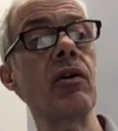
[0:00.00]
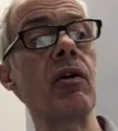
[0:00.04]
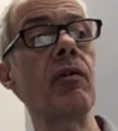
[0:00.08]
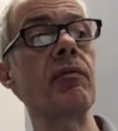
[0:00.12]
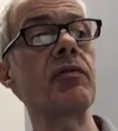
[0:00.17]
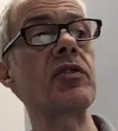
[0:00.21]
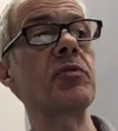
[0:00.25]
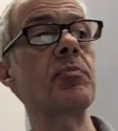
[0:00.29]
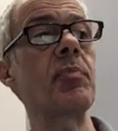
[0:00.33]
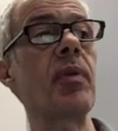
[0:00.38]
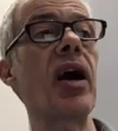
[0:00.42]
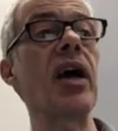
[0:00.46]

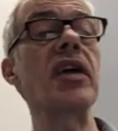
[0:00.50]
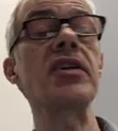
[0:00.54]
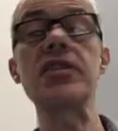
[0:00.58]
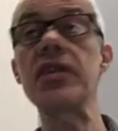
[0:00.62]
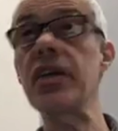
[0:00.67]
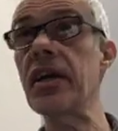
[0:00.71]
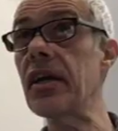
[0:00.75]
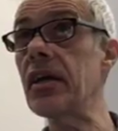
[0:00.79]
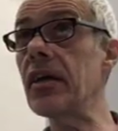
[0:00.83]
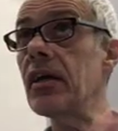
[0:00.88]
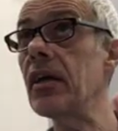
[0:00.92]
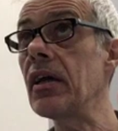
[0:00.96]
of
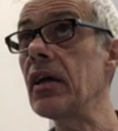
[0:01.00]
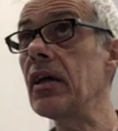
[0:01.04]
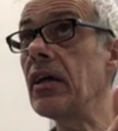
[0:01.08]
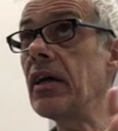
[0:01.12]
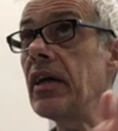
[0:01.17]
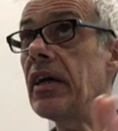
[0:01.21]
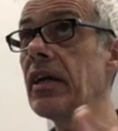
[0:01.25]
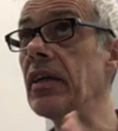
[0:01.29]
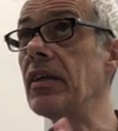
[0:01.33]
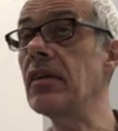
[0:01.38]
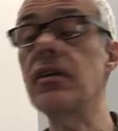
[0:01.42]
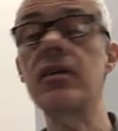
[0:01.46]
splicing
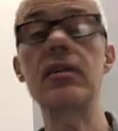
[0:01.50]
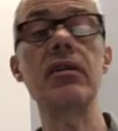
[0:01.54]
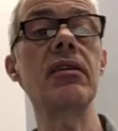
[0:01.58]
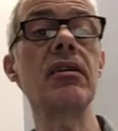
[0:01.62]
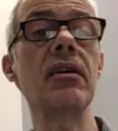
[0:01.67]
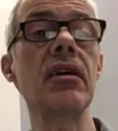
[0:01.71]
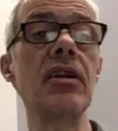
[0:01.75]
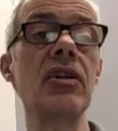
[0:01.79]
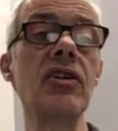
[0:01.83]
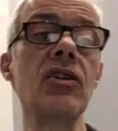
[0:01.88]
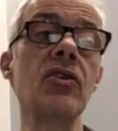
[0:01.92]
in